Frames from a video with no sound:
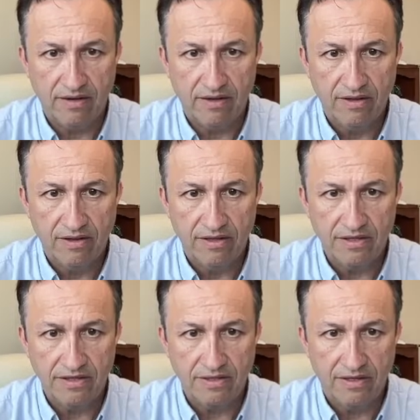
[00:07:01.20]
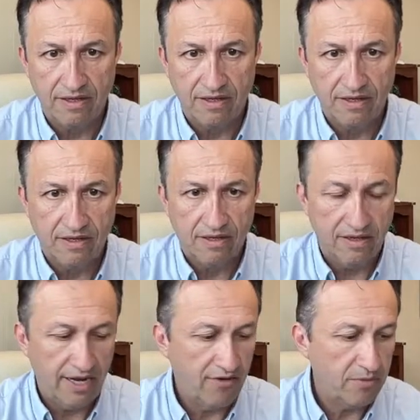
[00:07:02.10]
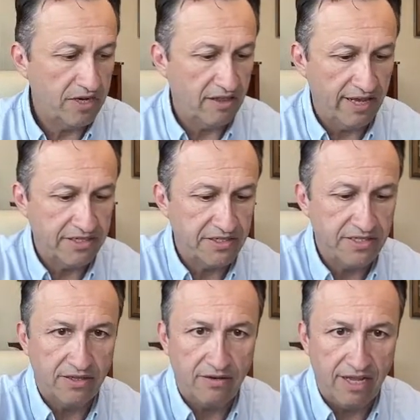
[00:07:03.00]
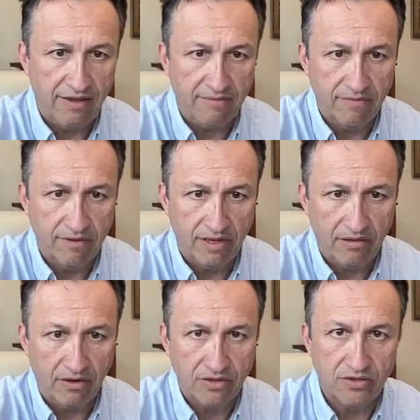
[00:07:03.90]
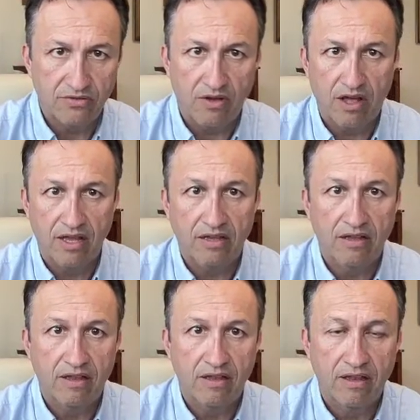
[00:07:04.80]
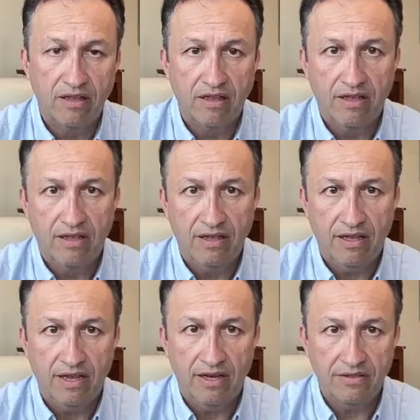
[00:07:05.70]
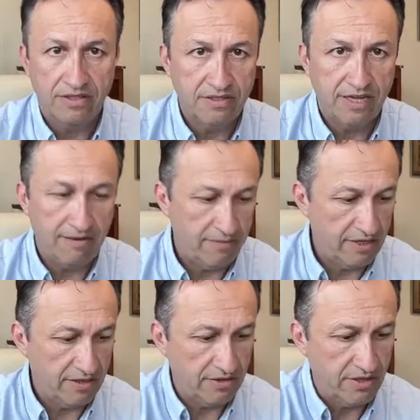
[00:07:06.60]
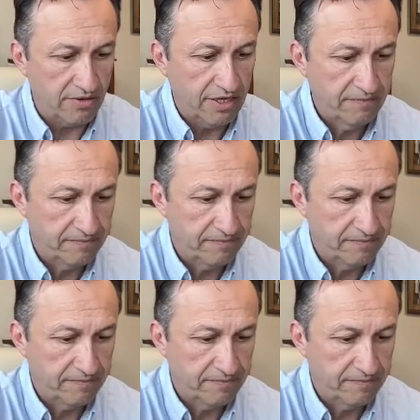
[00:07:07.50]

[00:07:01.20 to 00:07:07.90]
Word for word: because everybody likes to see their name in larger font. And I'll just type in Tony.